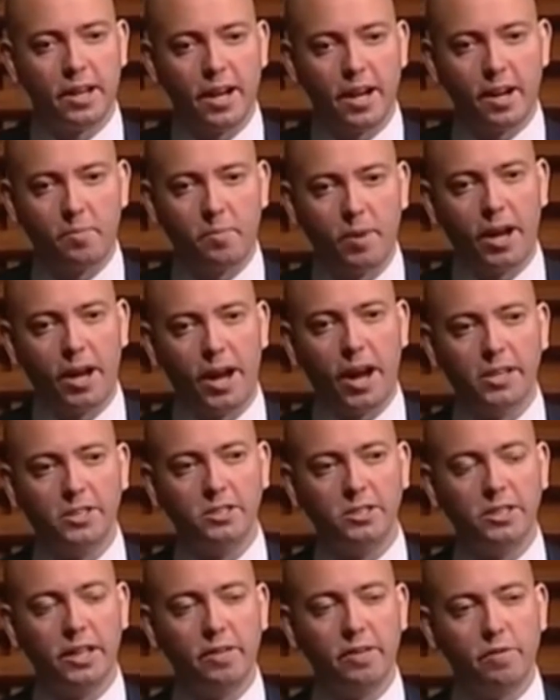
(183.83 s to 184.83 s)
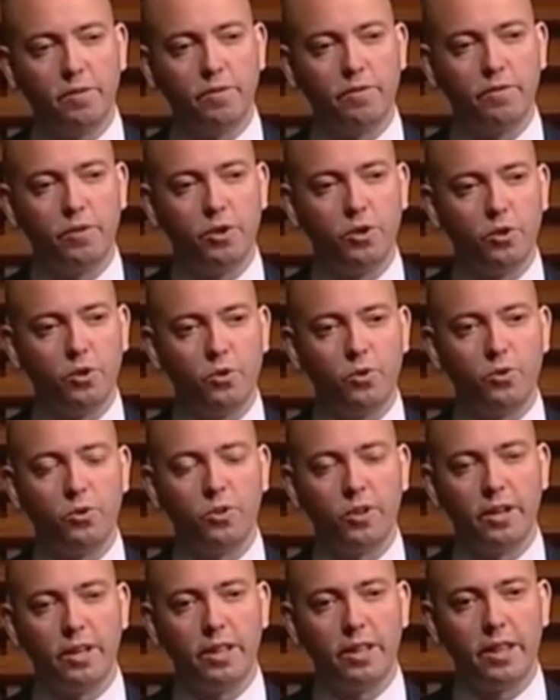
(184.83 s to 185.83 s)
I just have the
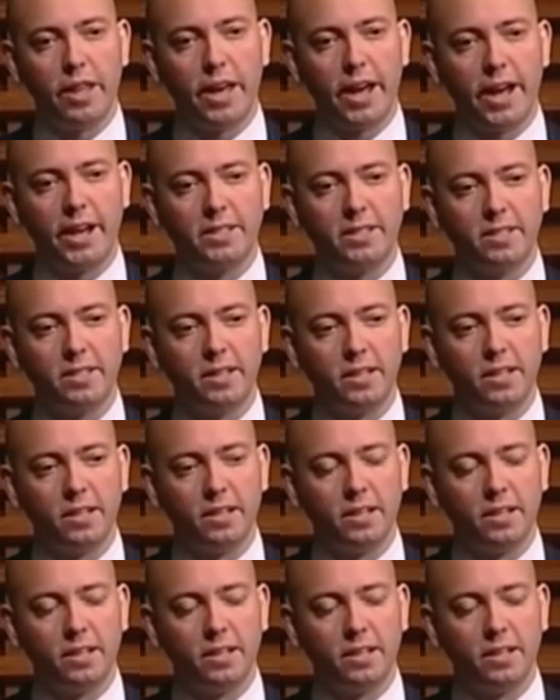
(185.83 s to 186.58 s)
view that